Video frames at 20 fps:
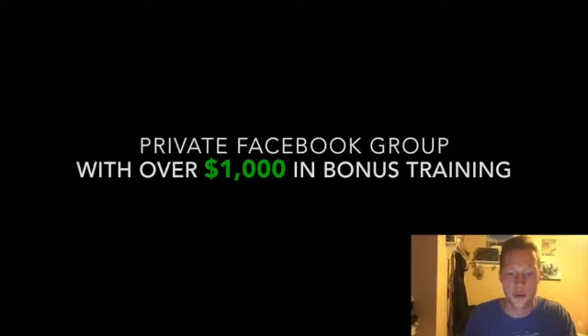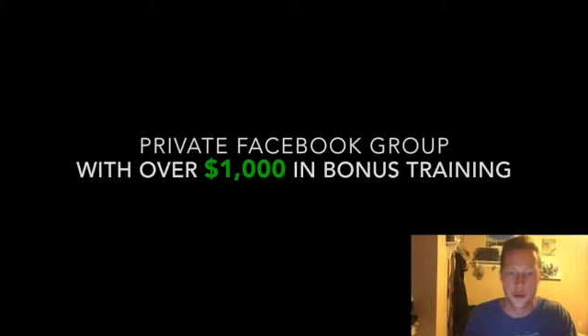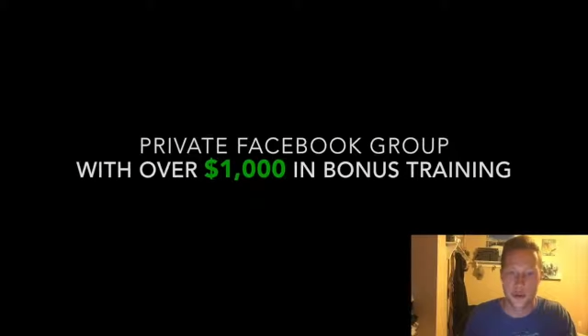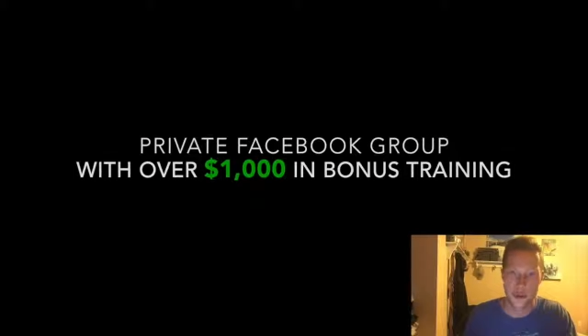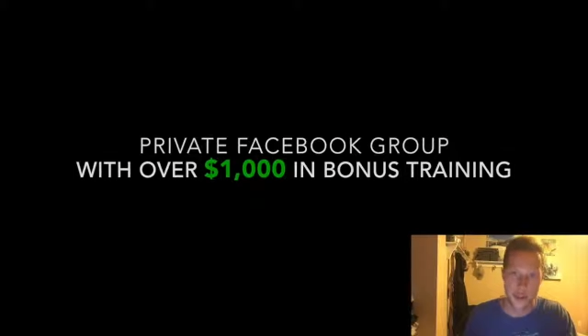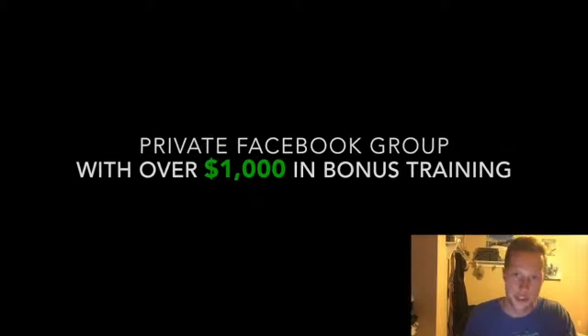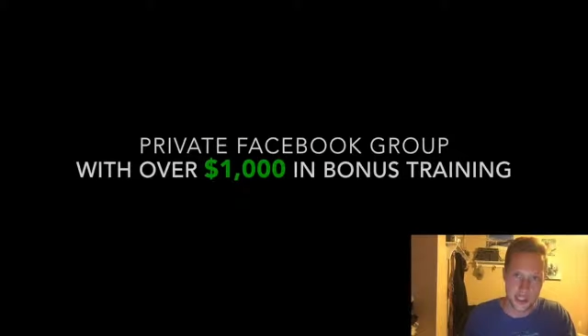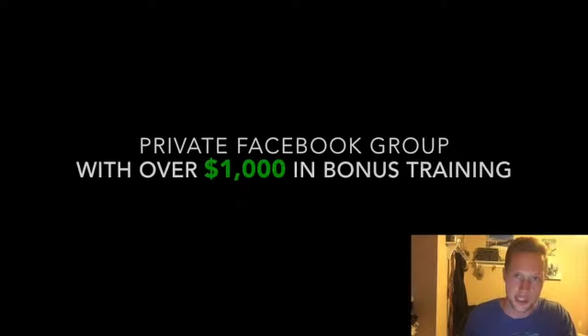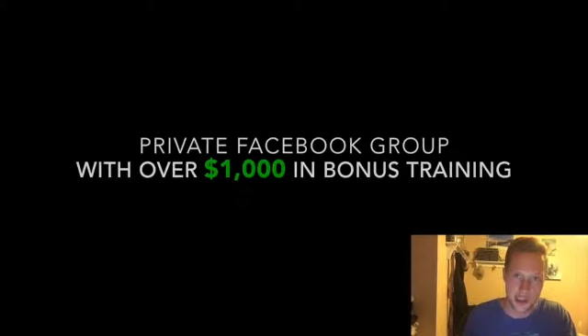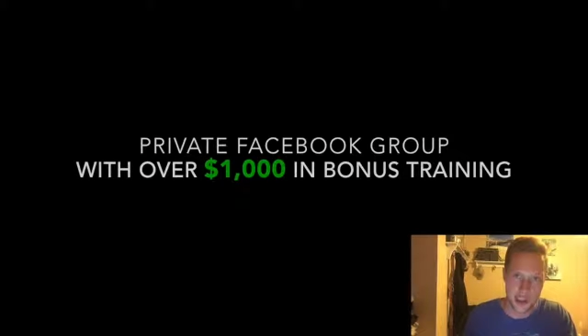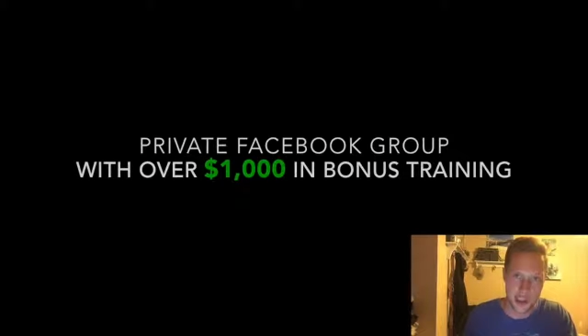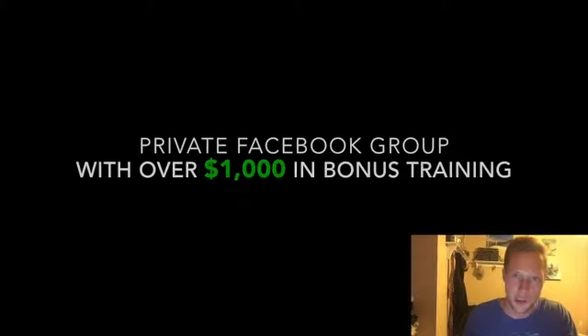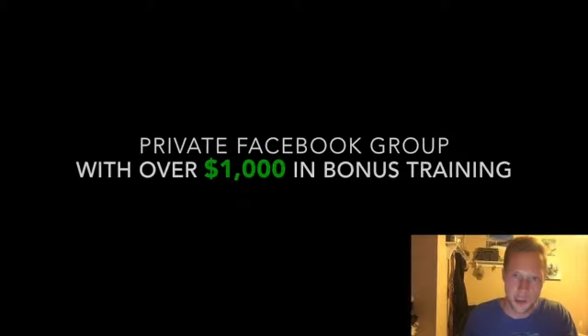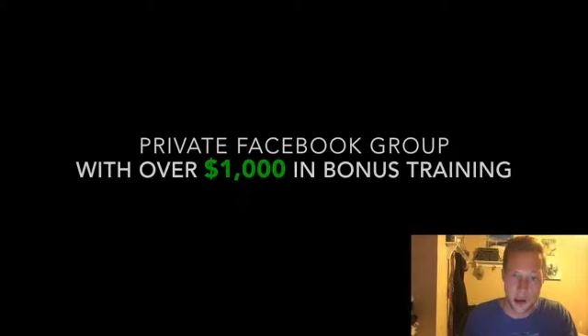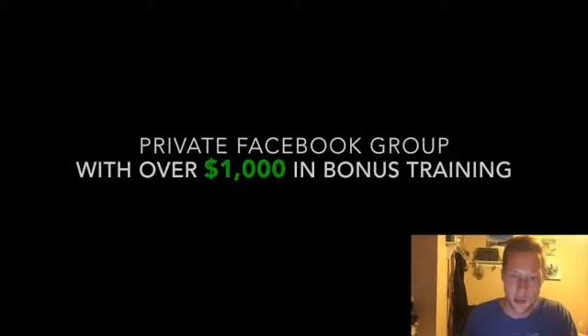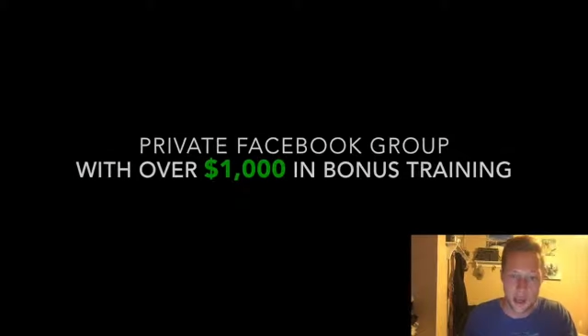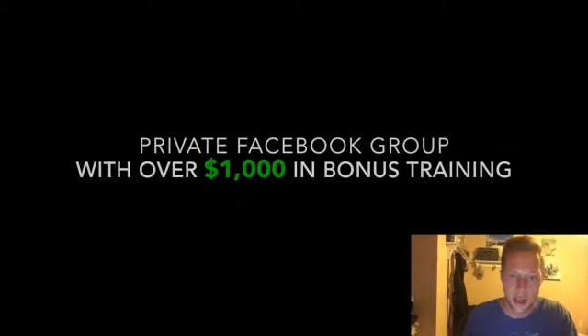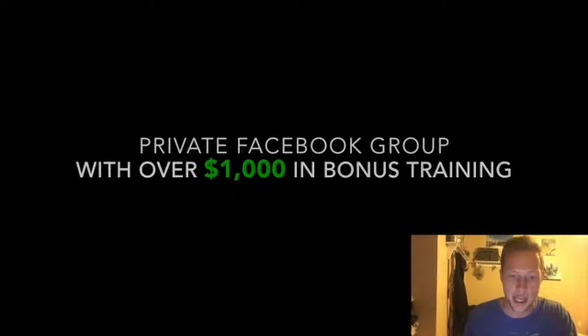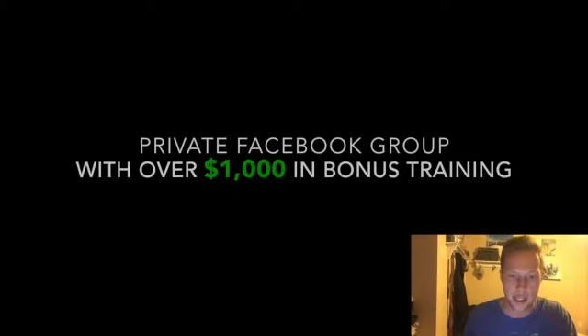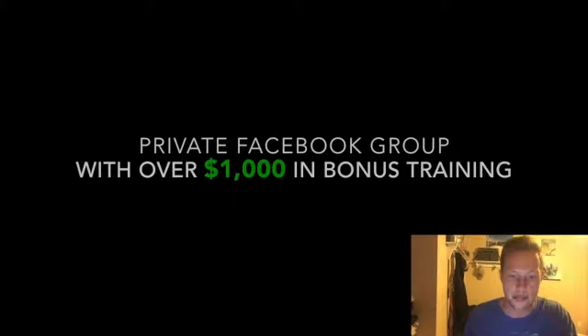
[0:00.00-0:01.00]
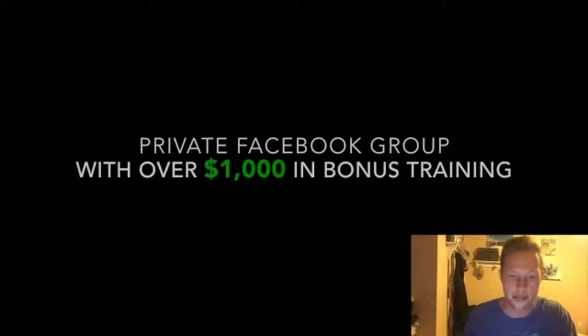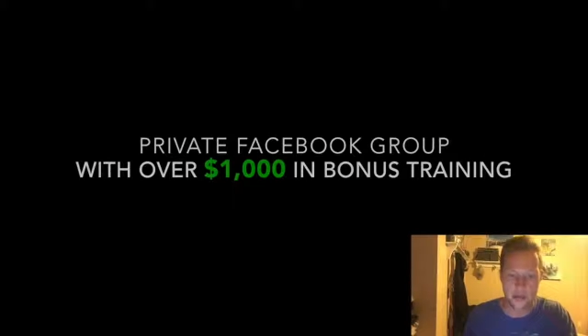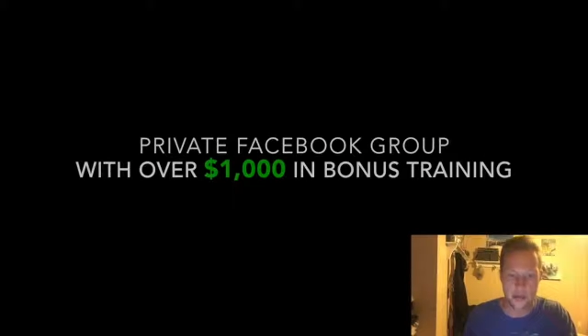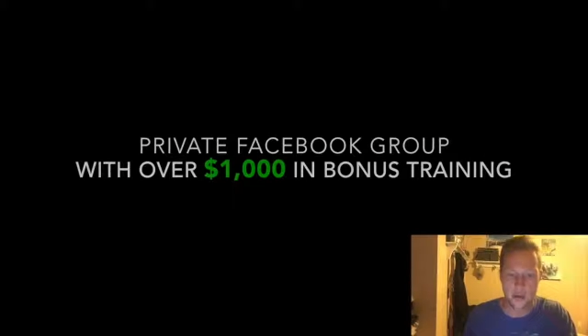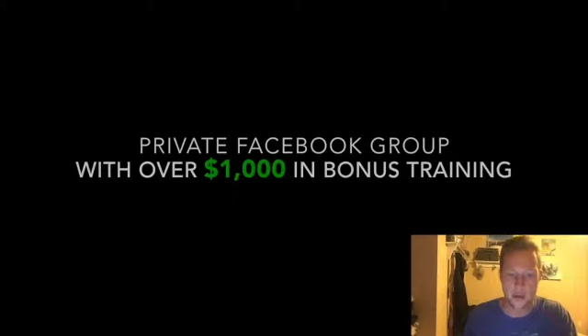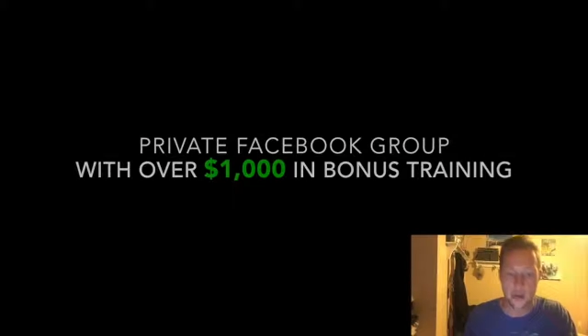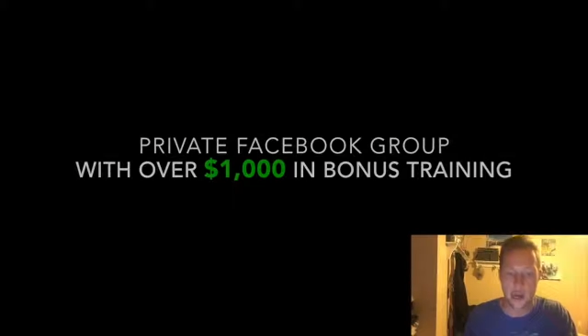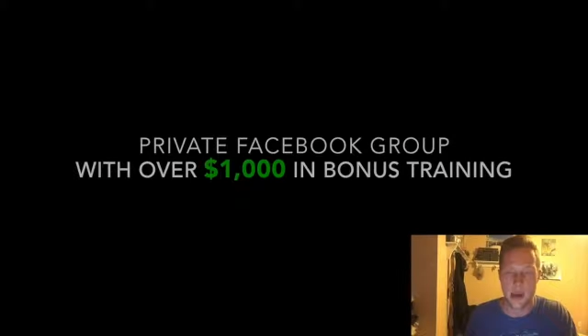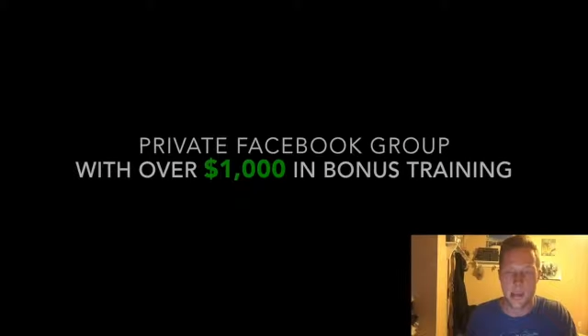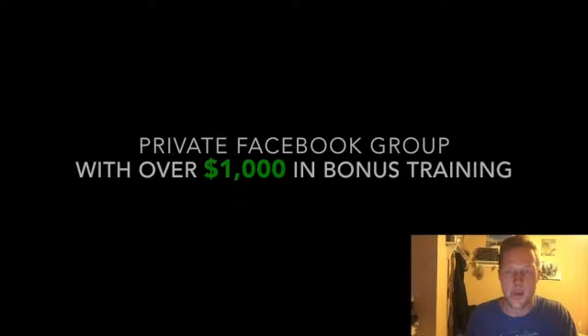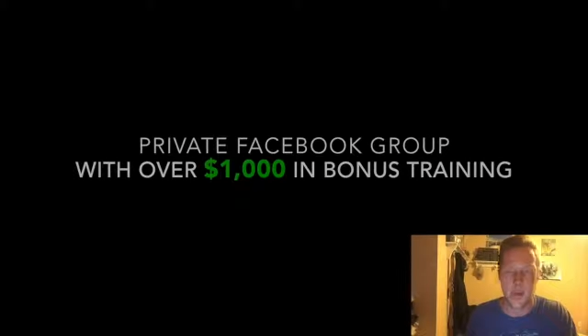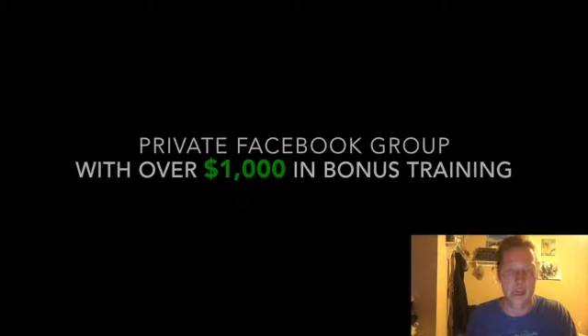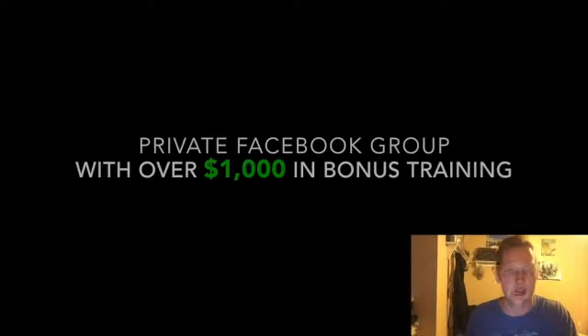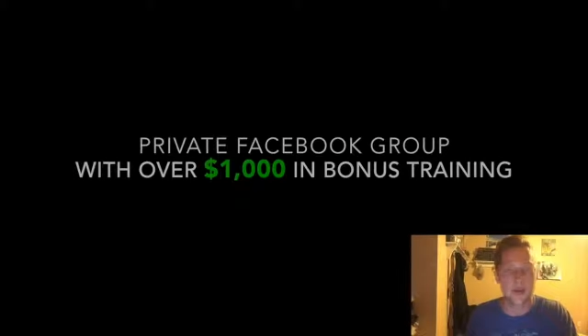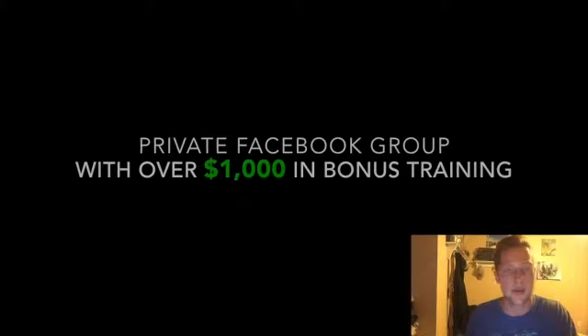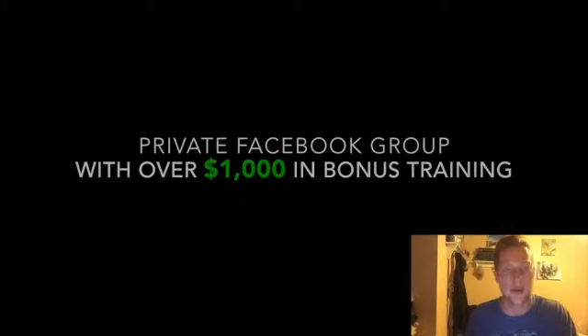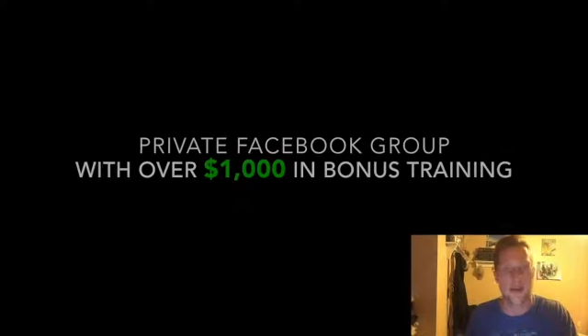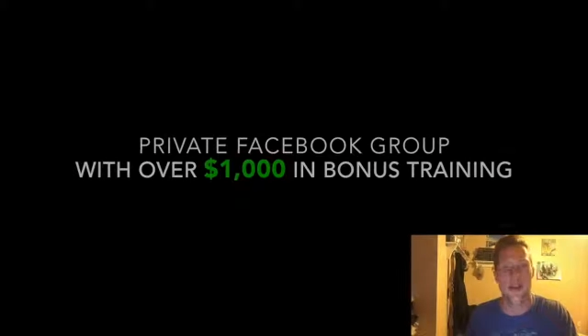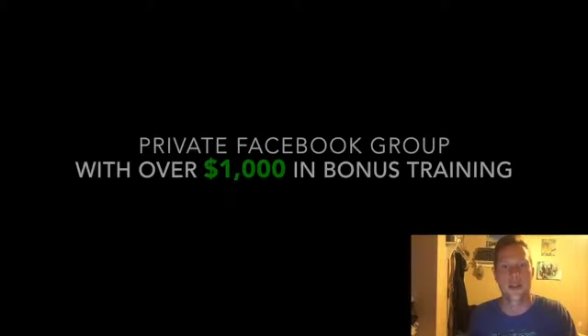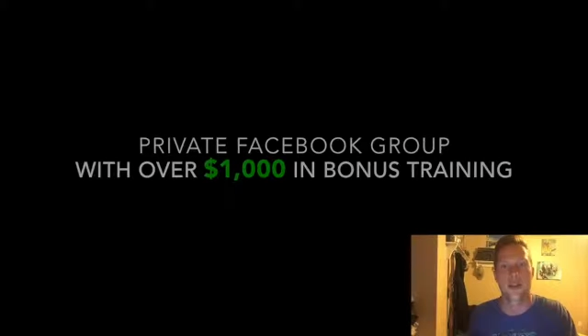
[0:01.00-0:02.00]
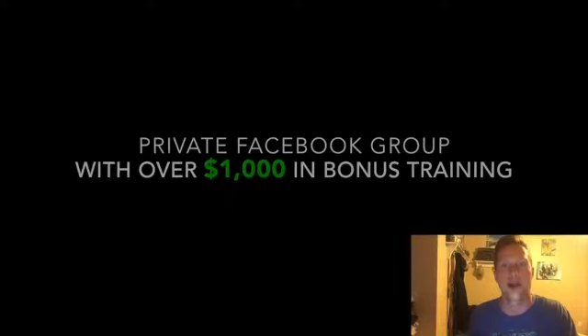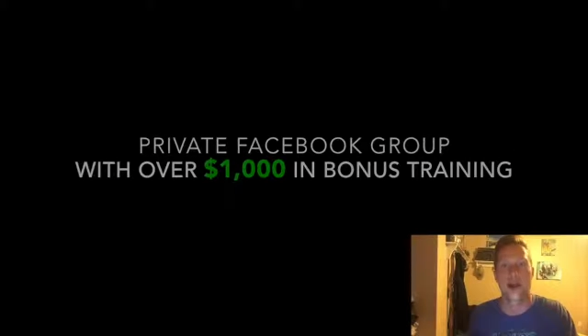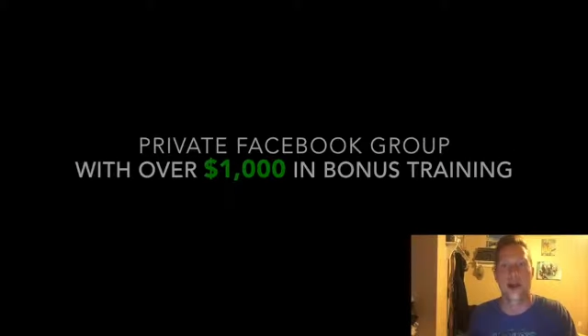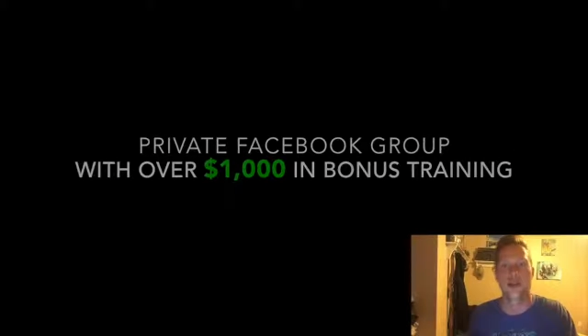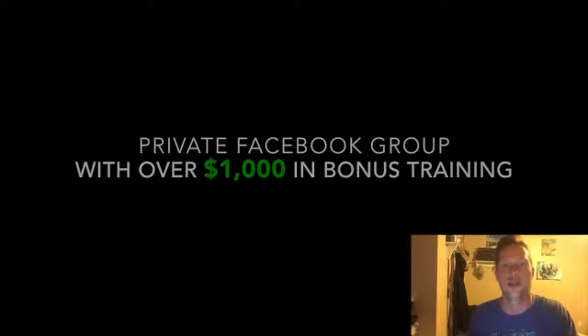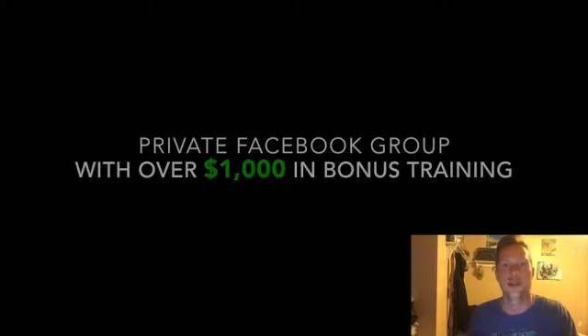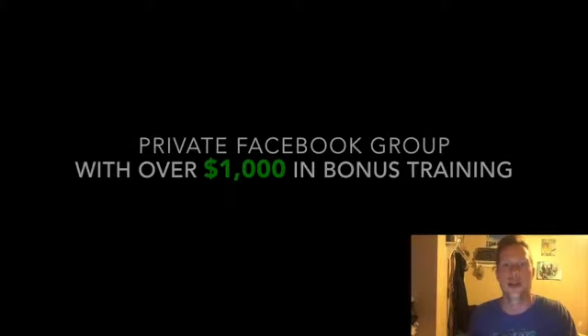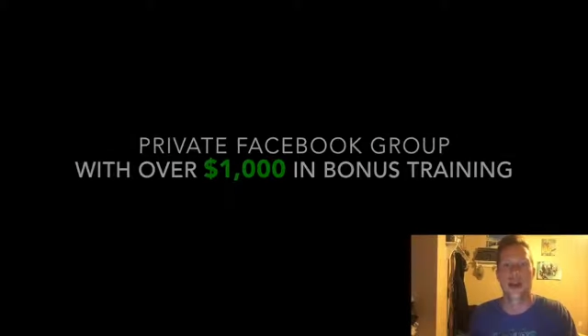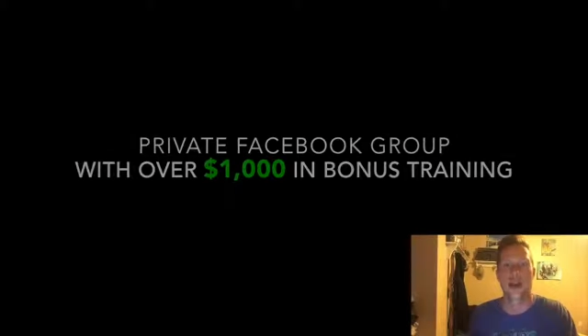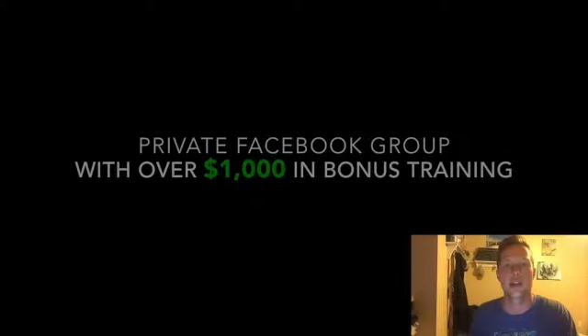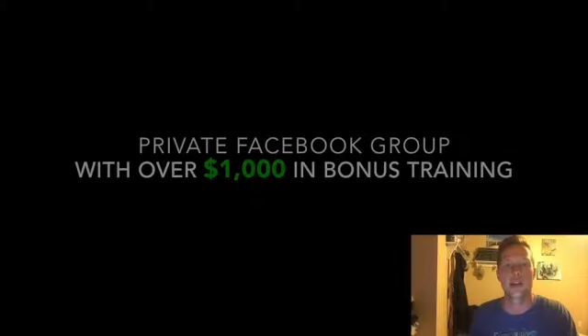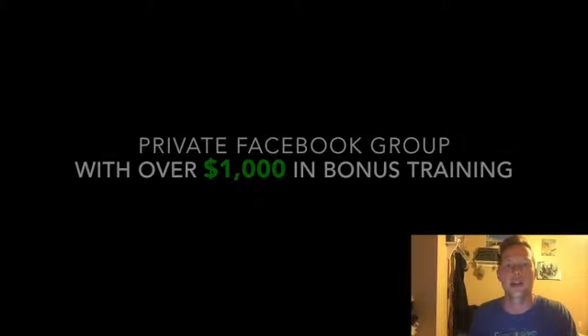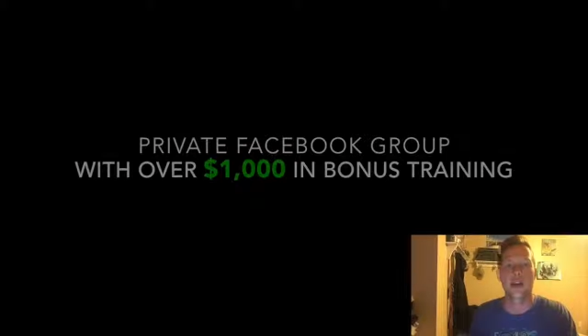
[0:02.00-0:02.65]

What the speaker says: that you're serious about making a full-time income online, okay?